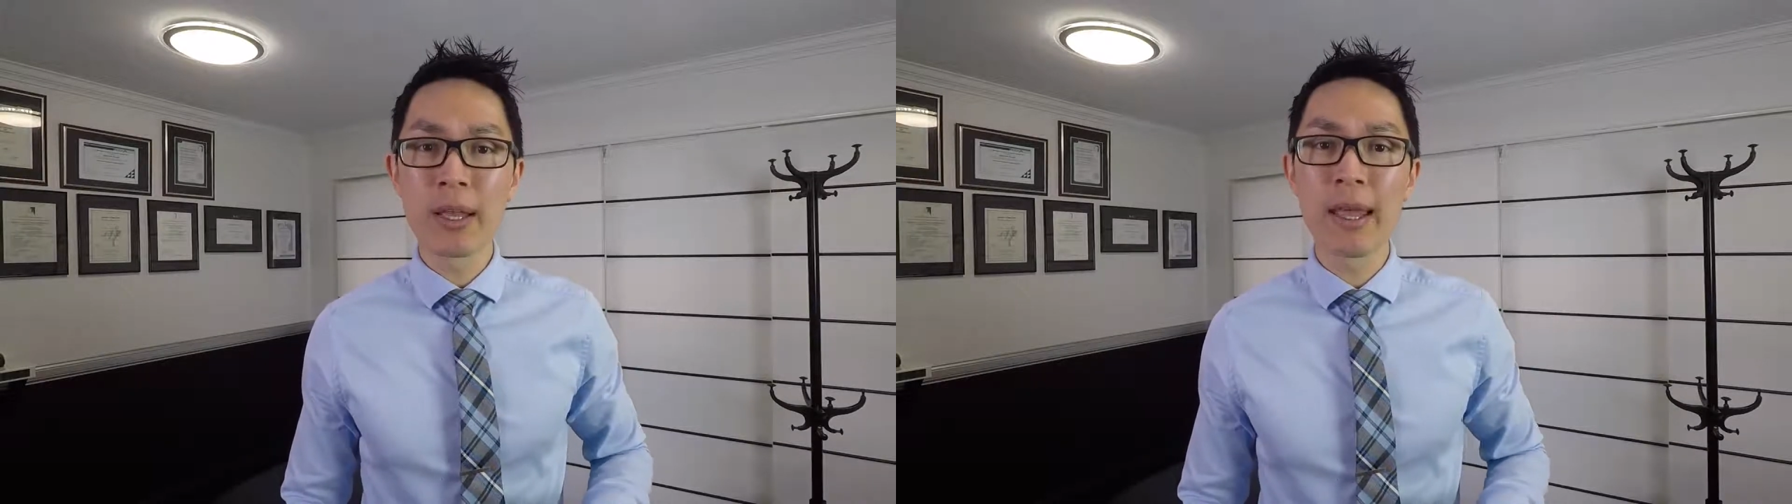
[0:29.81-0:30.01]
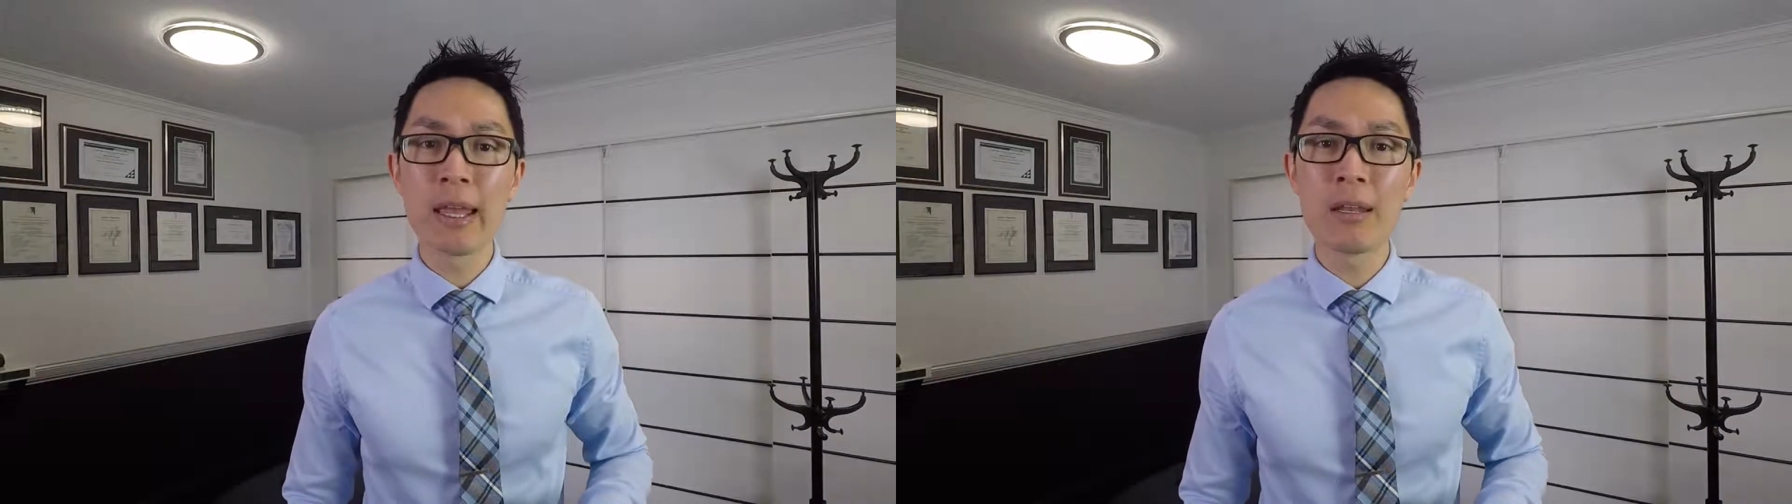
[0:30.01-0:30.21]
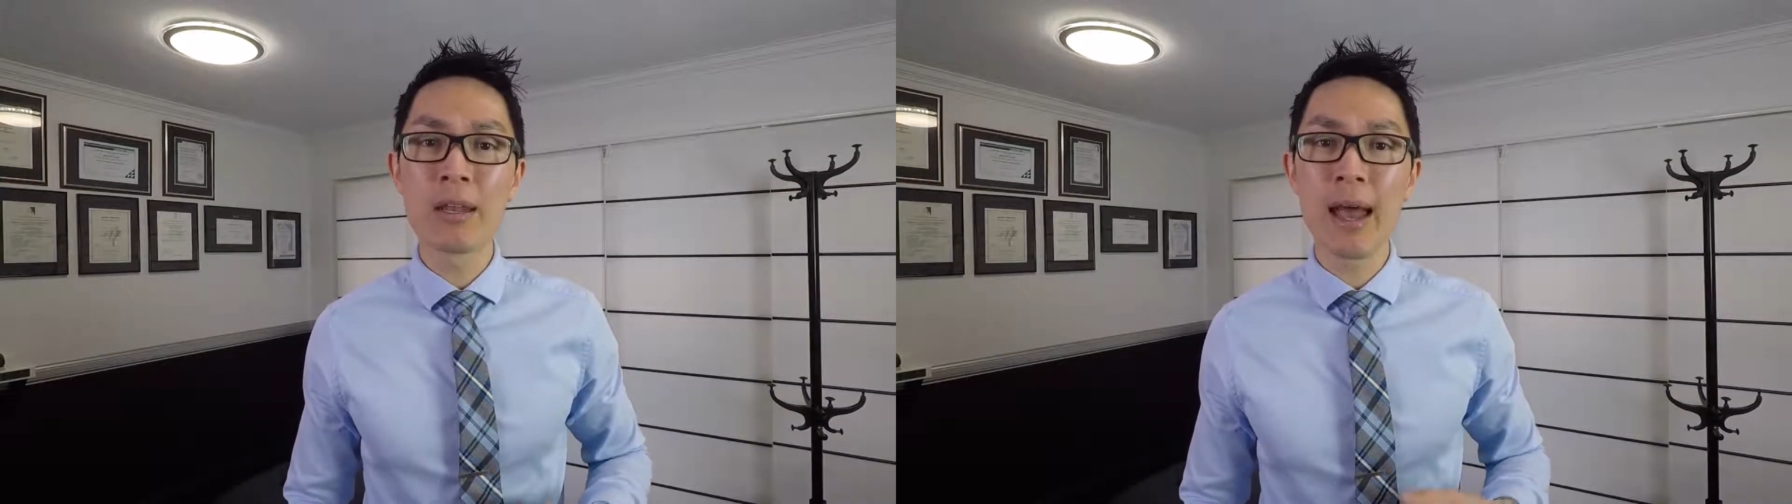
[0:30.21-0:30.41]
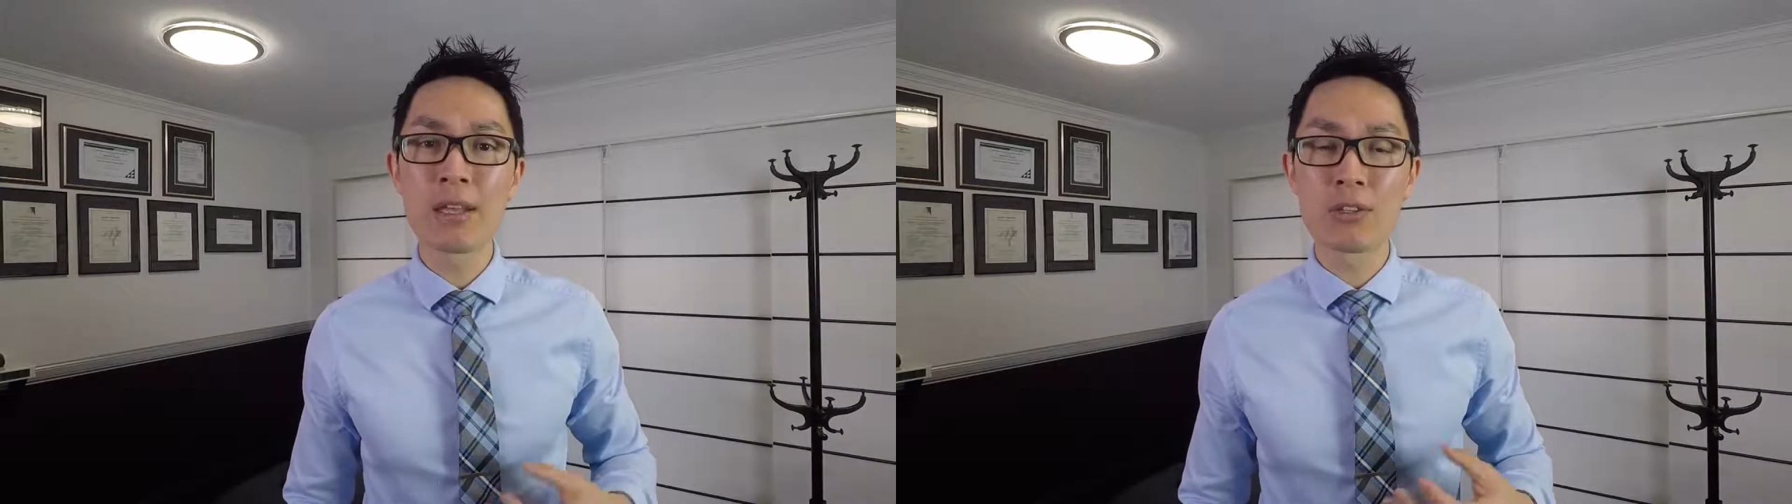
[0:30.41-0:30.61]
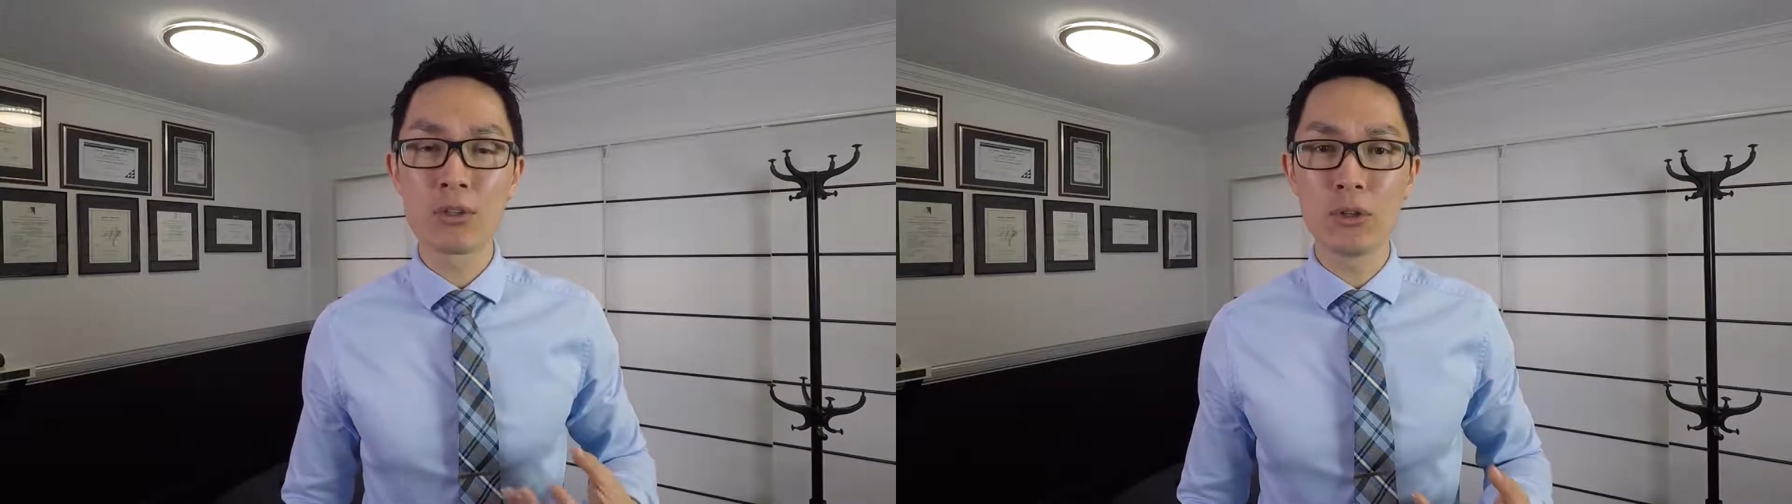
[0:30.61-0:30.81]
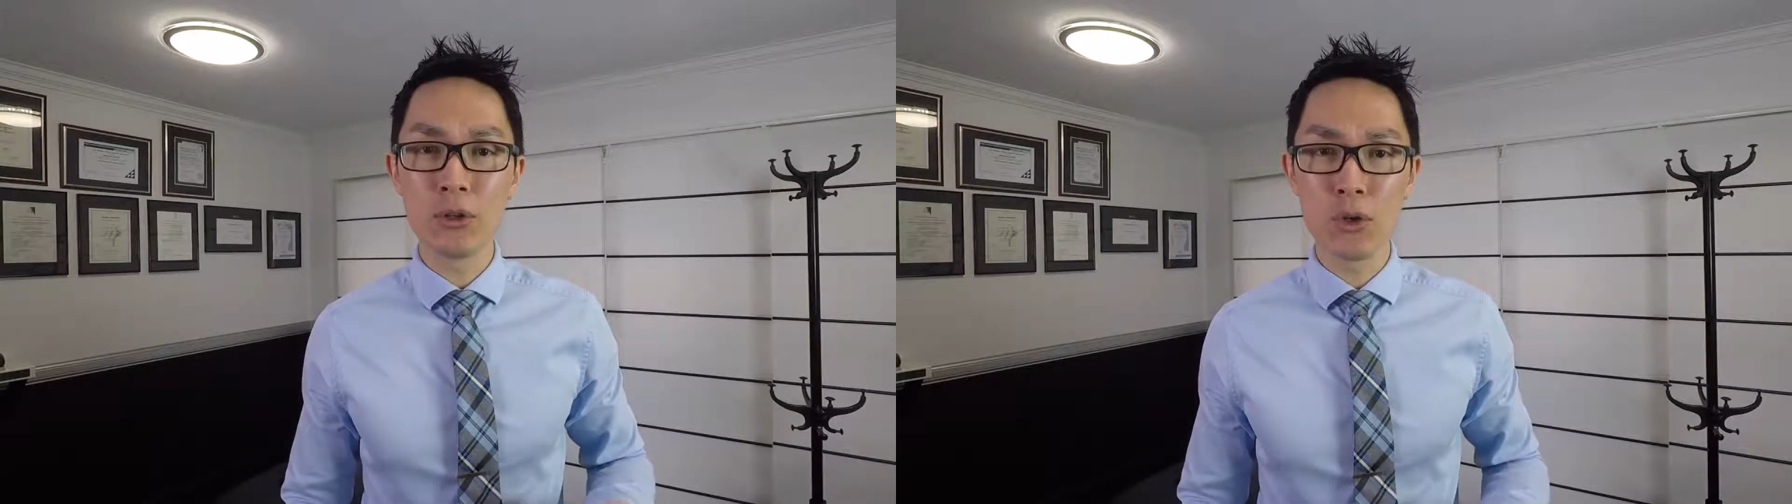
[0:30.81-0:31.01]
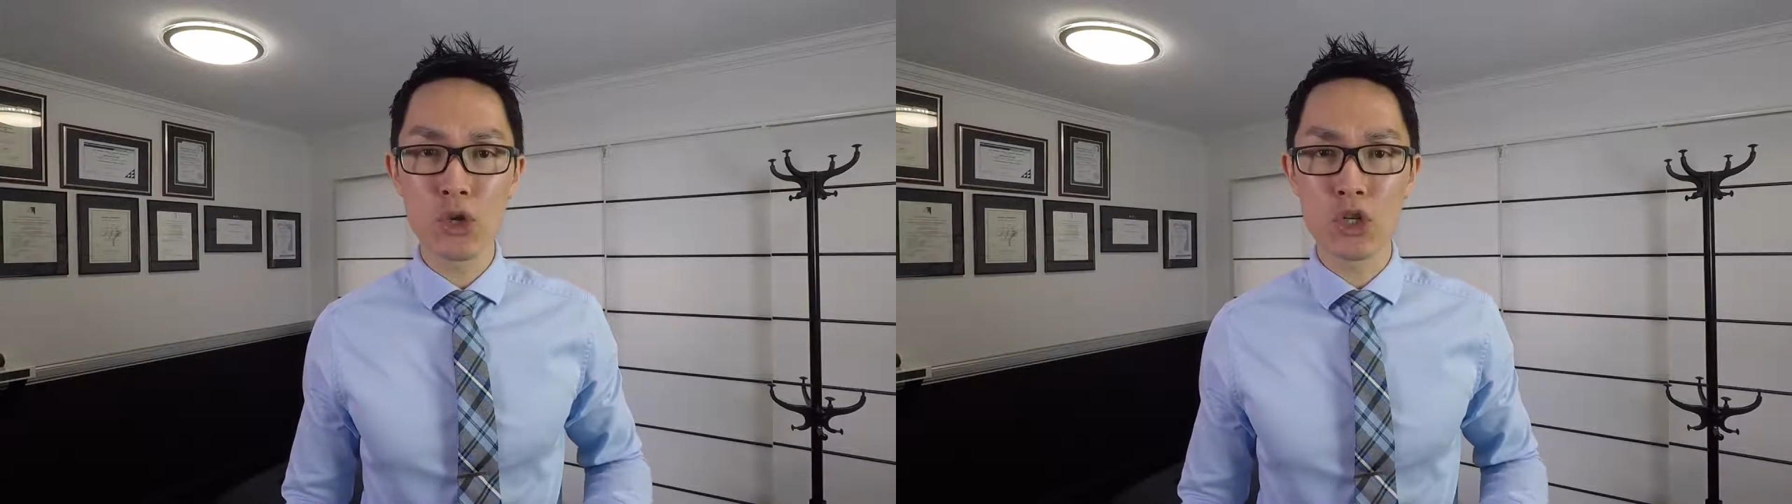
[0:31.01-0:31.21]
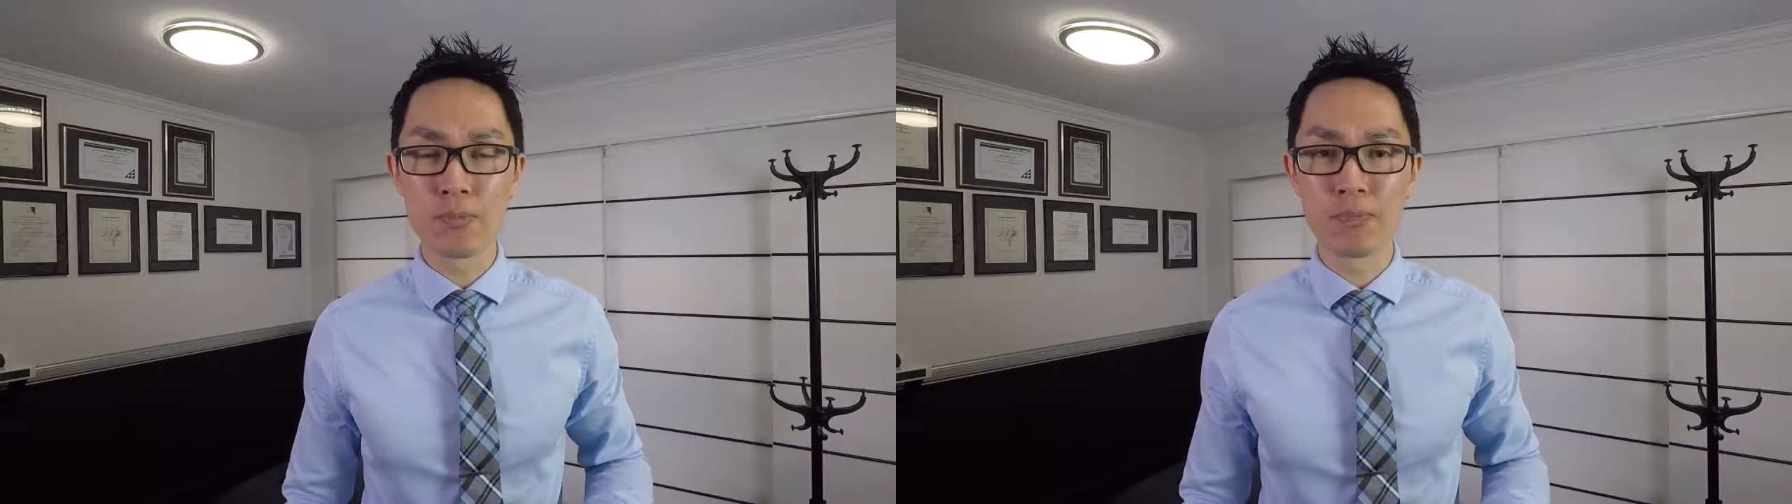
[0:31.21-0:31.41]
and a
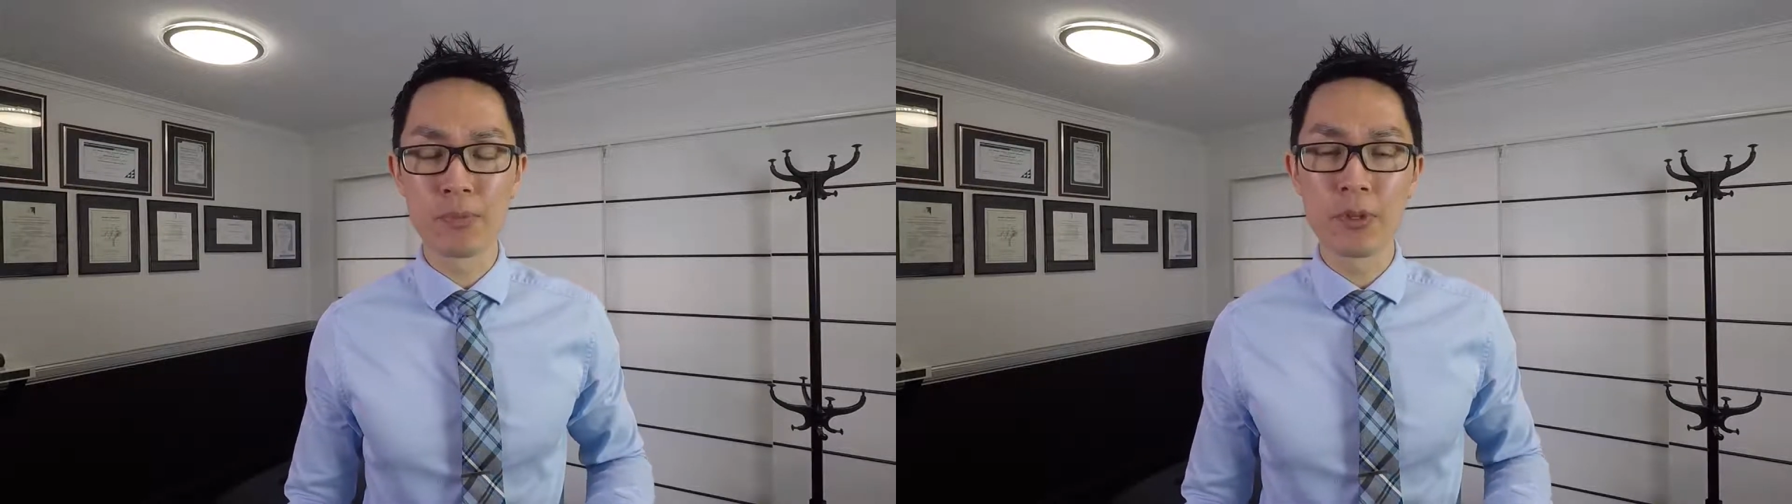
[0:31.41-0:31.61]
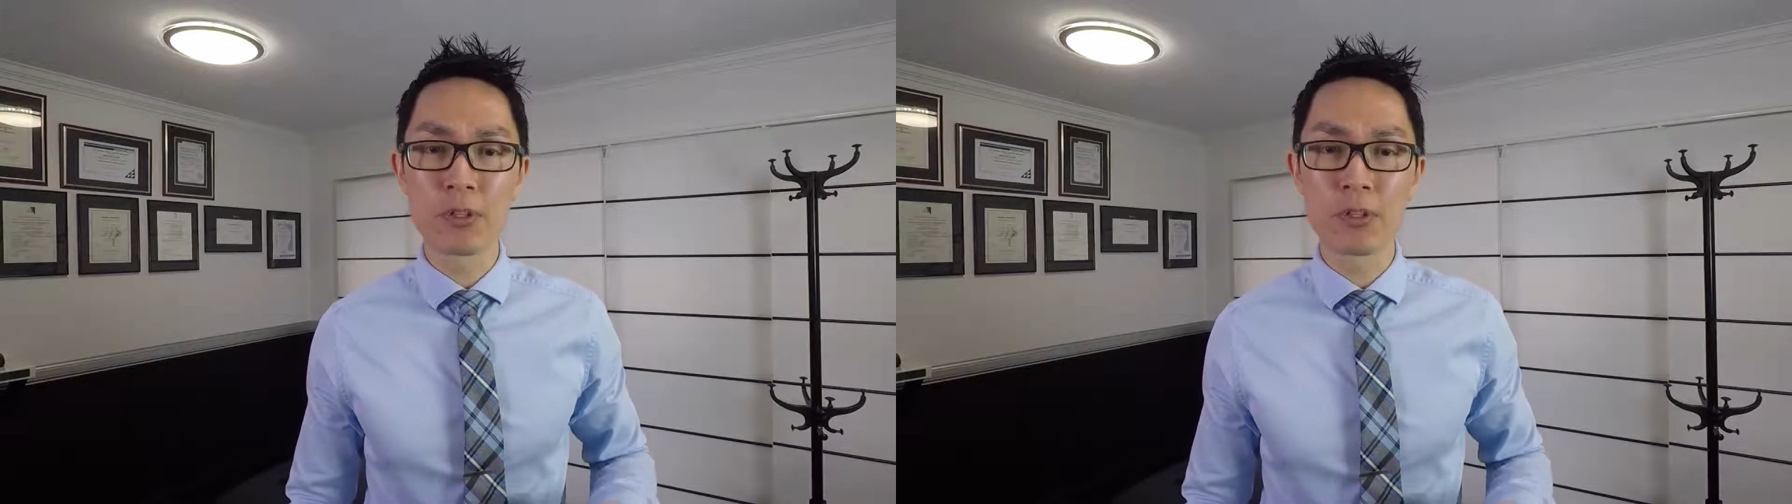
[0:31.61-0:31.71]
solution